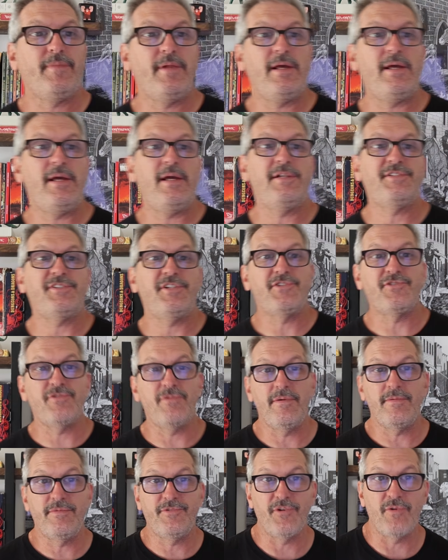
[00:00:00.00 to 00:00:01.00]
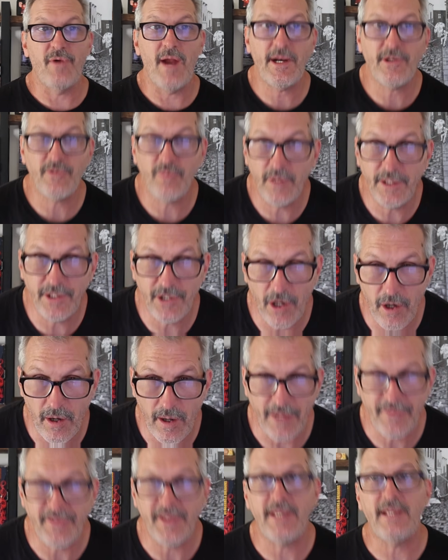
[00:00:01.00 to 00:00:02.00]
it's a direct window,
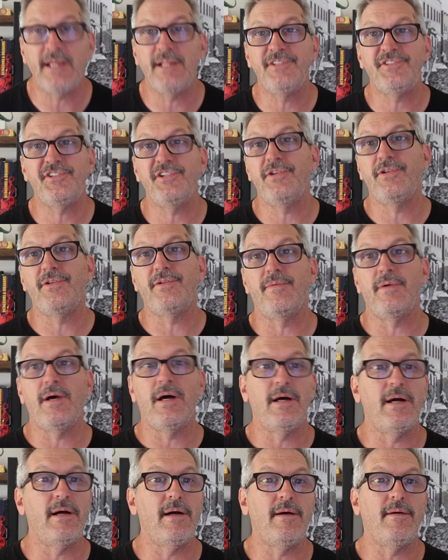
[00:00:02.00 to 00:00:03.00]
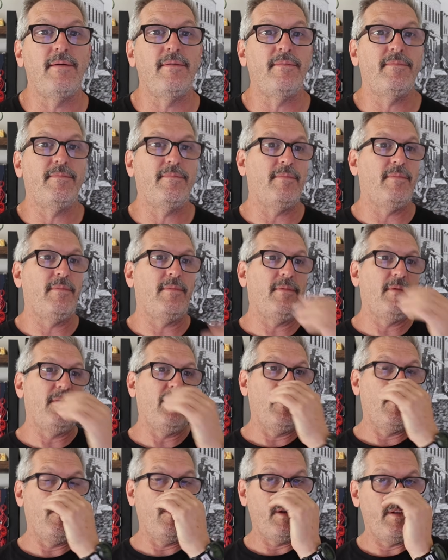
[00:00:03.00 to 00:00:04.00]
I think, into,
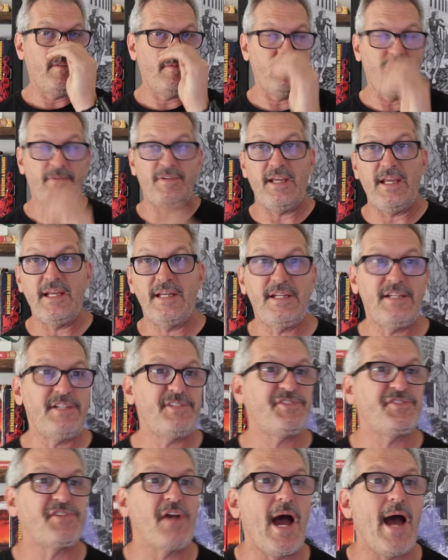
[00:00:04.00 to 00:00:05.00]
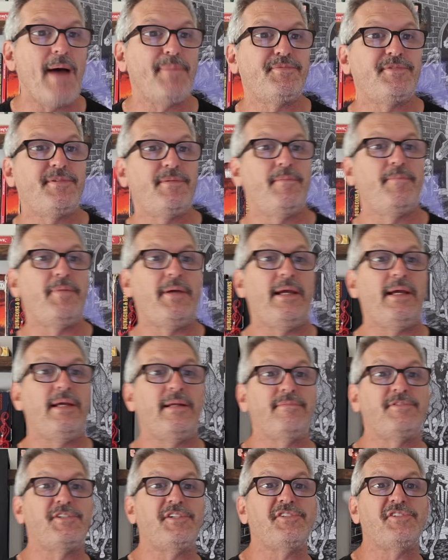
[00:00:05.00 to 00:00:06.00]
when D&D stopped
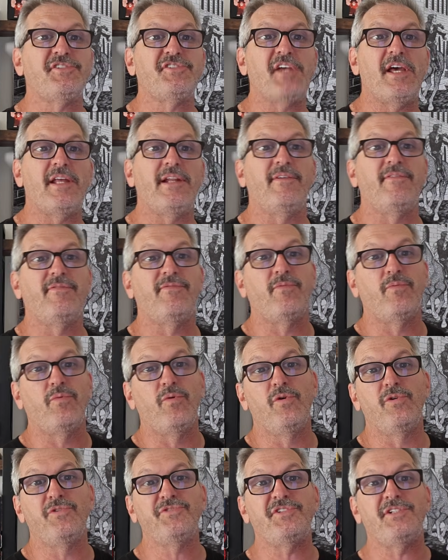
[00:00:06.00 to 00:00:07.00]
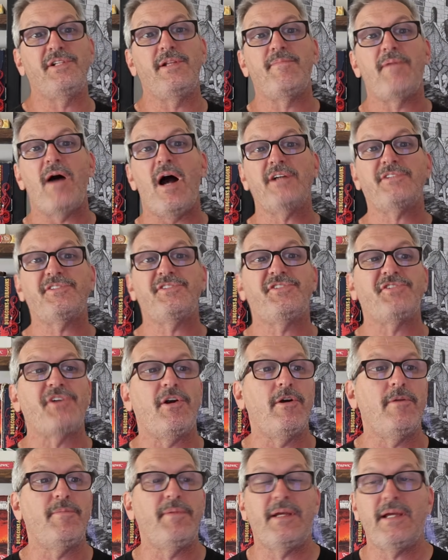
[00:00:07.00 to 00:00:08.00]
being just a set of rules in the box and
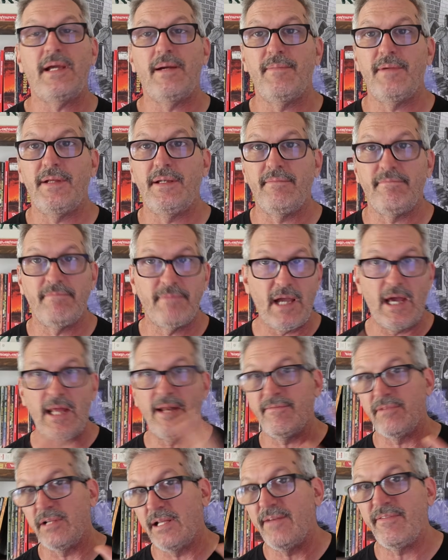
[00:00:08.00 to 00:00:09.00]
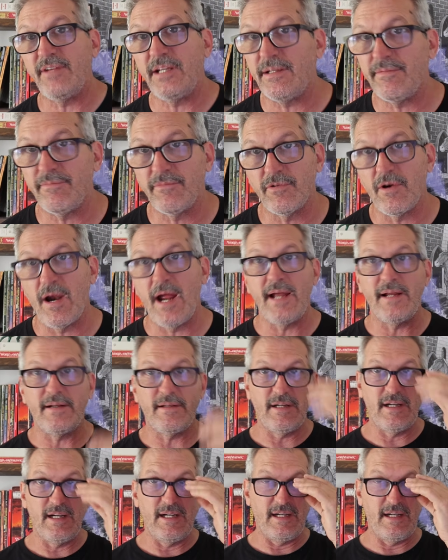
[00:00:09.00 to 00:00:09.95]
started becoming kind of living, right?